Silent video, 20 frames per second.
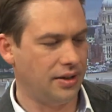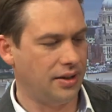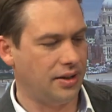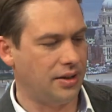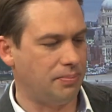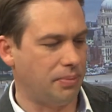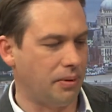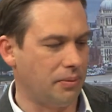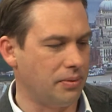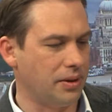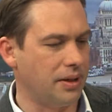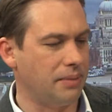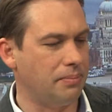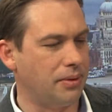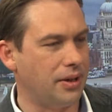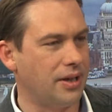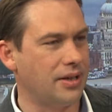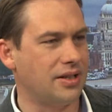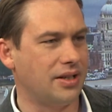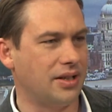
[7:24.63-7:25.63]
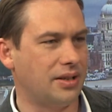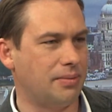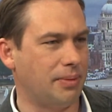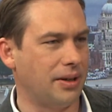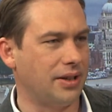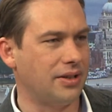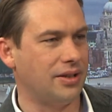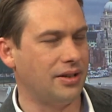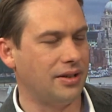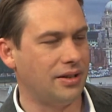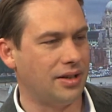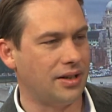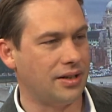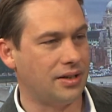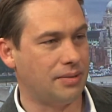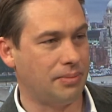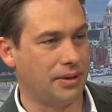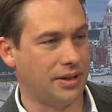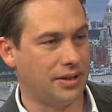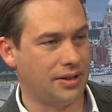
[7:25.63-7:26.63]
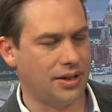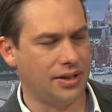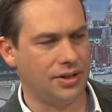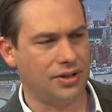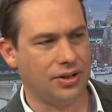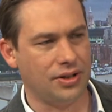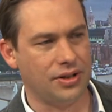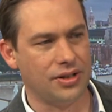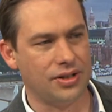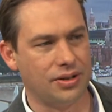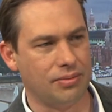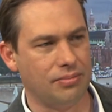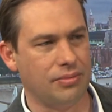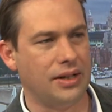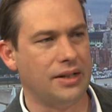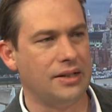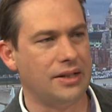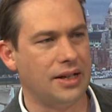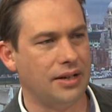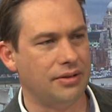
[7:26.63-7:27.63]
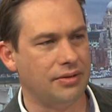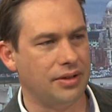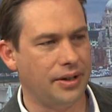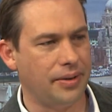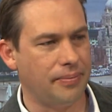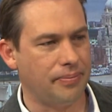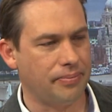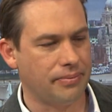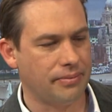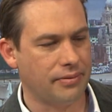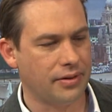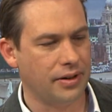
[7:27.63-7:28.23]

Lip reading: is probably price expectation is somewhere down here.